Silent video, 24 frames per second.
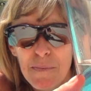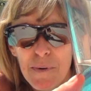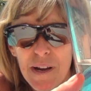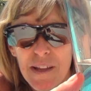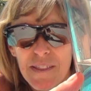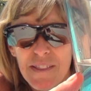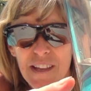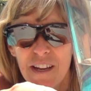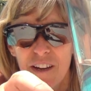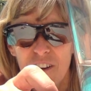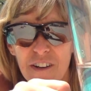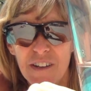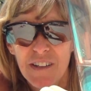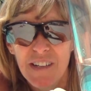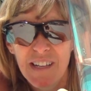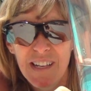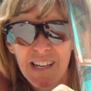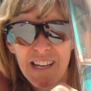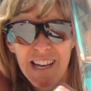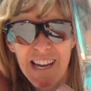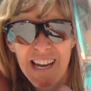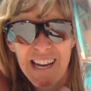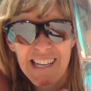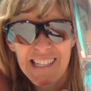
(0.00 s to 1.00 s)
right there,
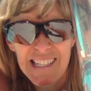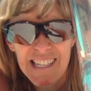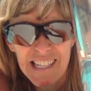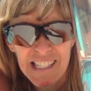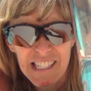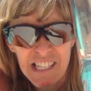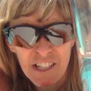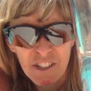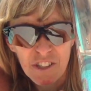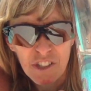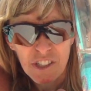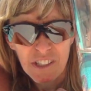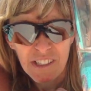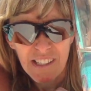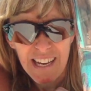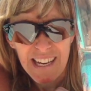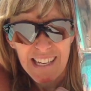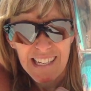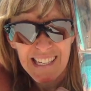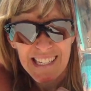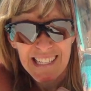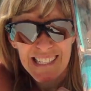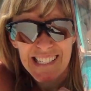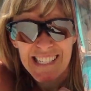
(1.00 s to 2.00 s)
it doesn't look
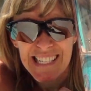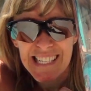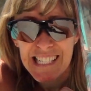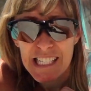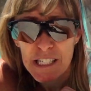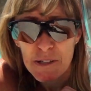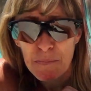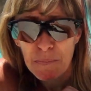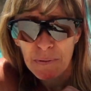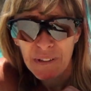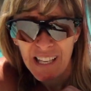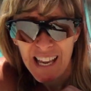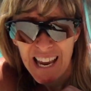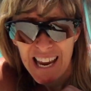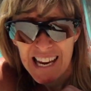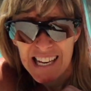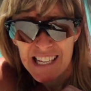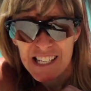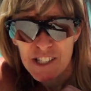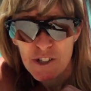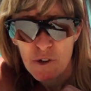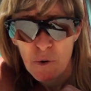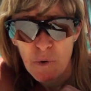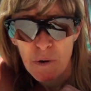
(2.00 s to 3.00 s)
like it
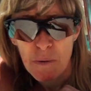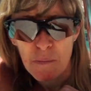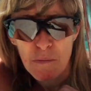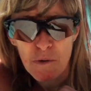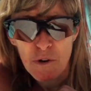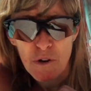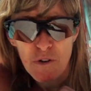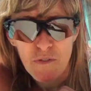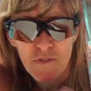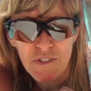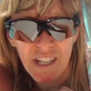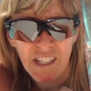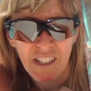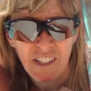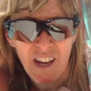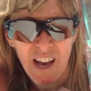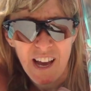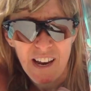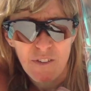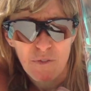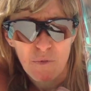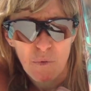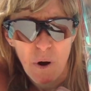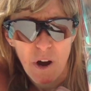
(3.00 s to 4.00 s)
displaced or moved a
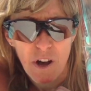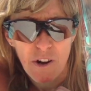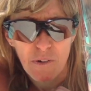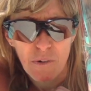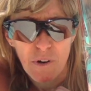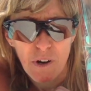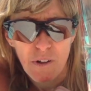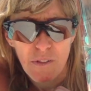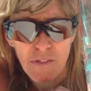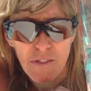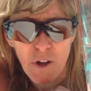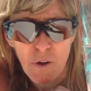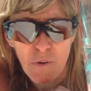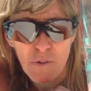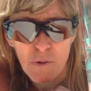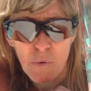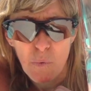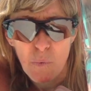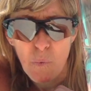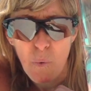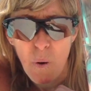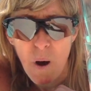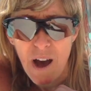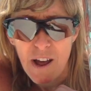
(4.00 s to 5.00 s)
lot of water, although the
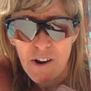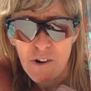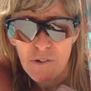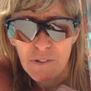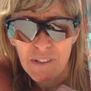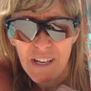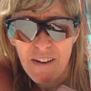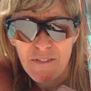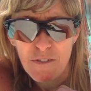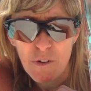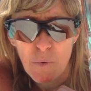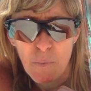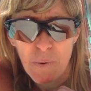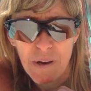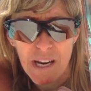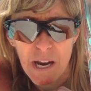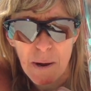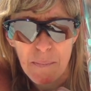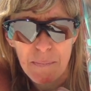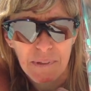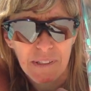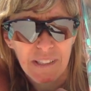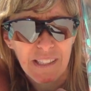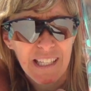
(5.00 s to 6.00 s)
water level went
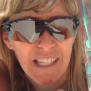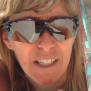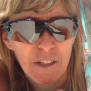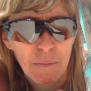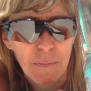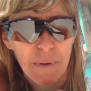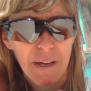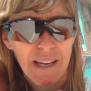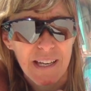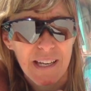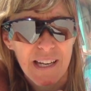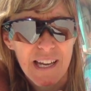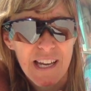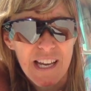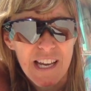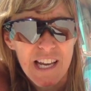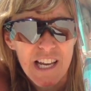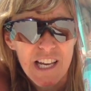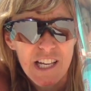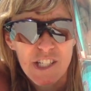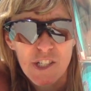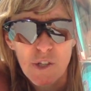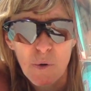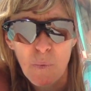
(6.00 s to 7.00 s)
up a little bit.
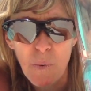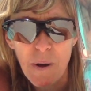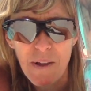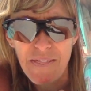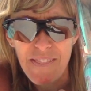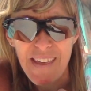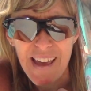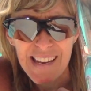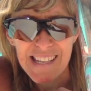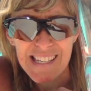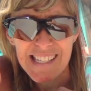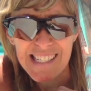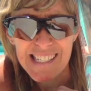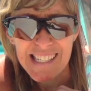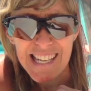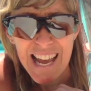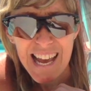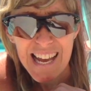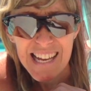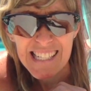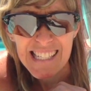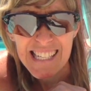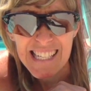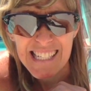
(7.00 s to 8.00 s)
So what that
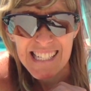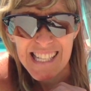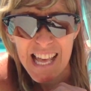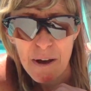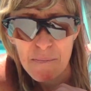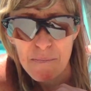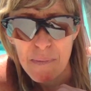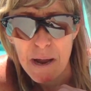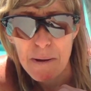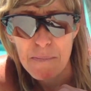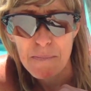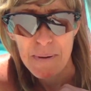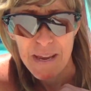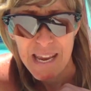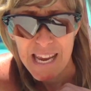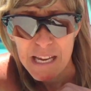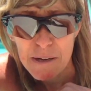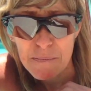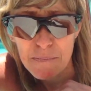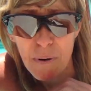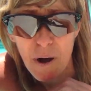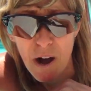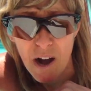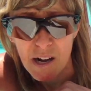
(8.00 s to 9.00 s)
says is that my ping
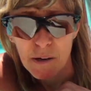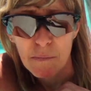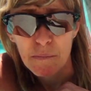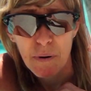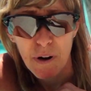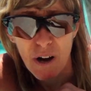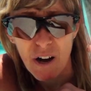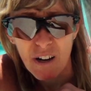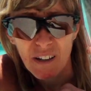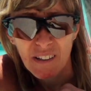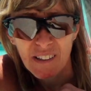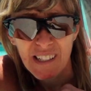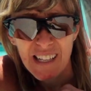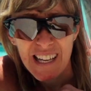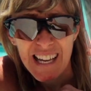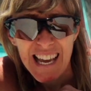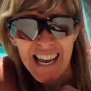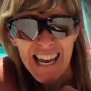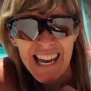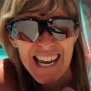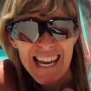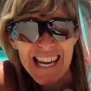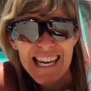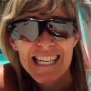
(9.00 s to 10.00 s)
pong ball
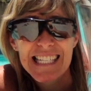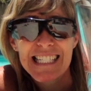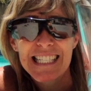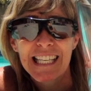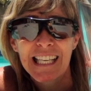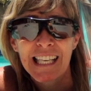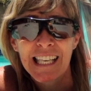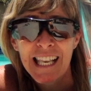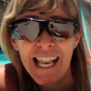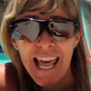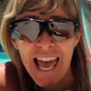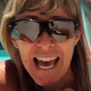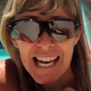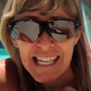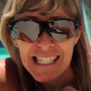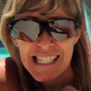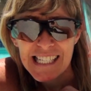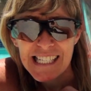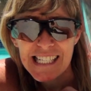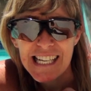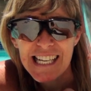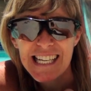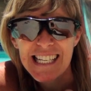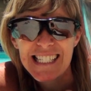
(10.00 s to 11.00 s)
is
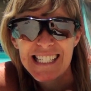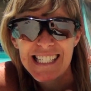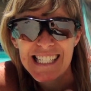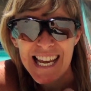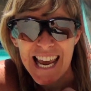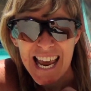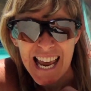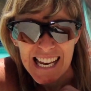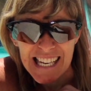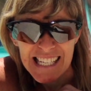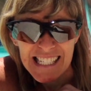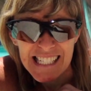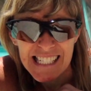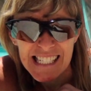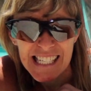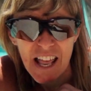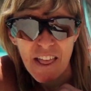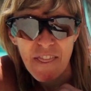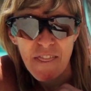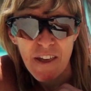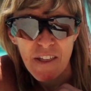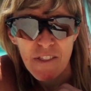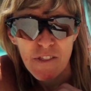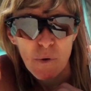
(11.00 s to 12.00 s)
less dense
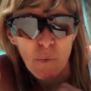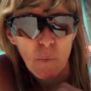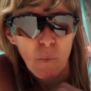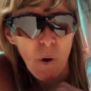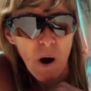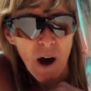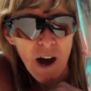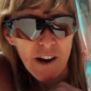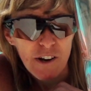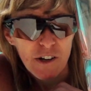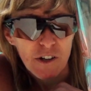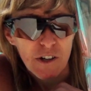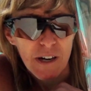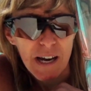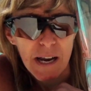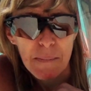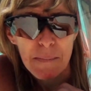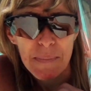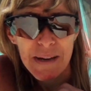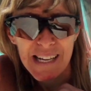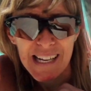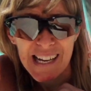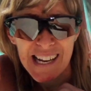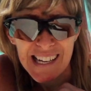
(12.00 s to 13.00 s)
than the water. And
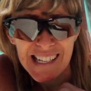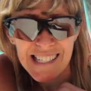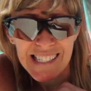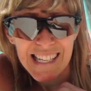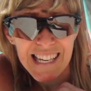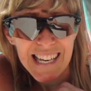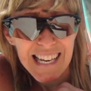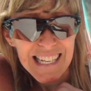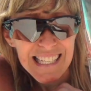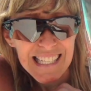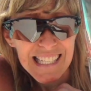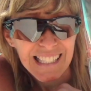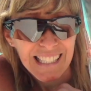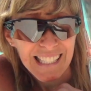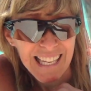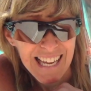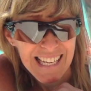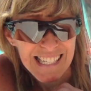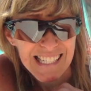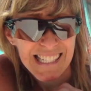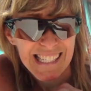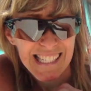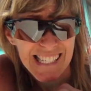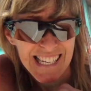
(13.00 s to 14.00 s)
because it is
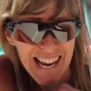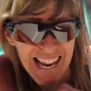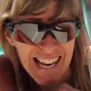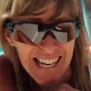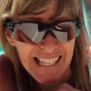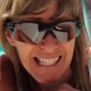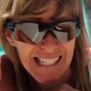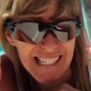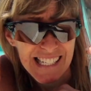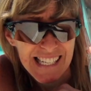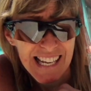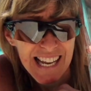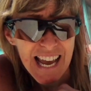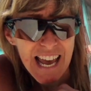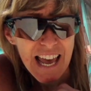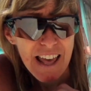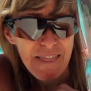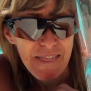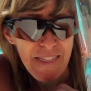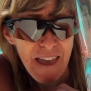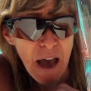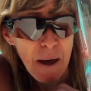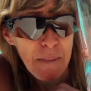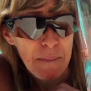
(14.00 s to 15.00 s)
less dense,
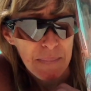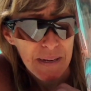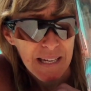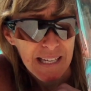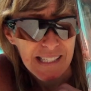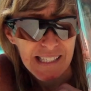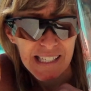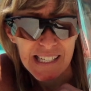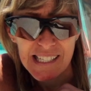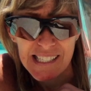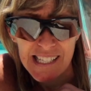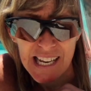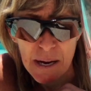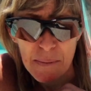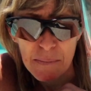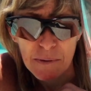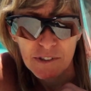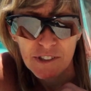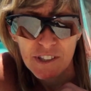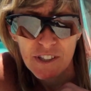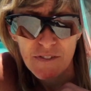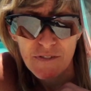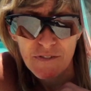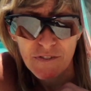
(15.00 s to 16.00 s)
that means it's able
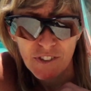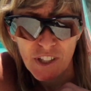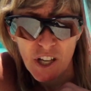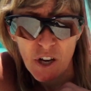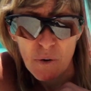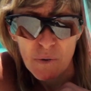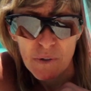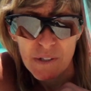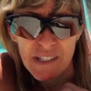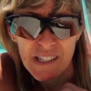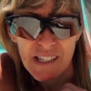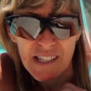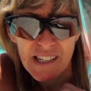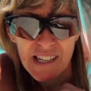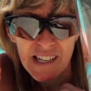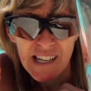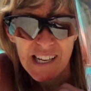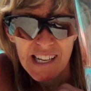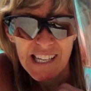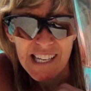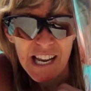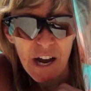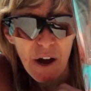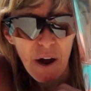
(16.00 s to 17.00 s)
to float.
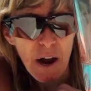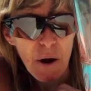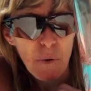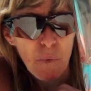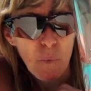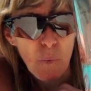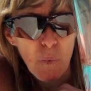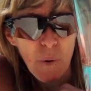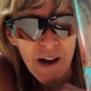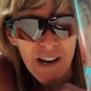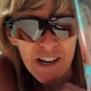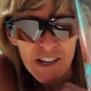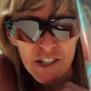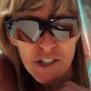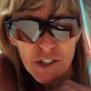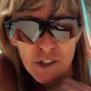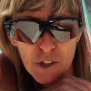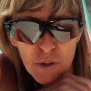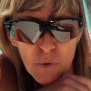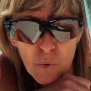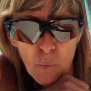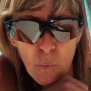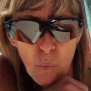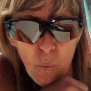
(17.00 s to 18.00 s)
Now, I
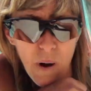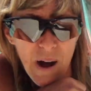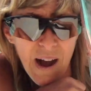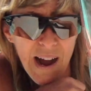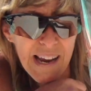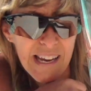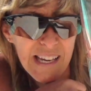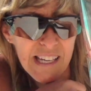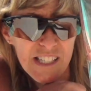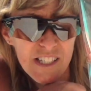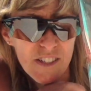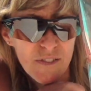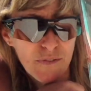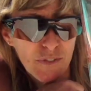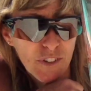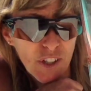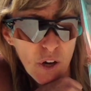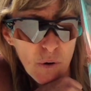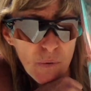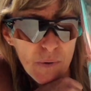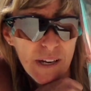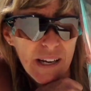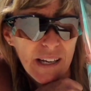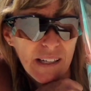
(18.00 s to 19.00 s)
wonder why it's
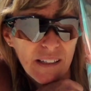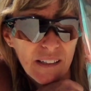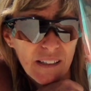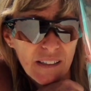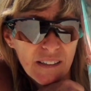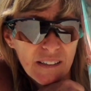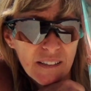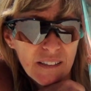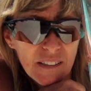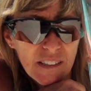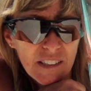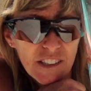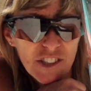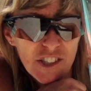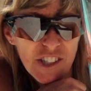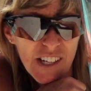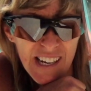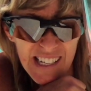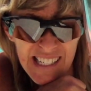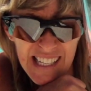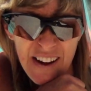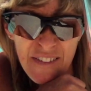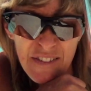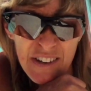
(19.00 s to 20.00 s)
floating. Do
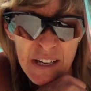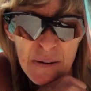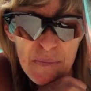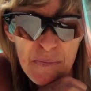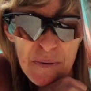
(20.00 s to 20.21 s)
you guys have any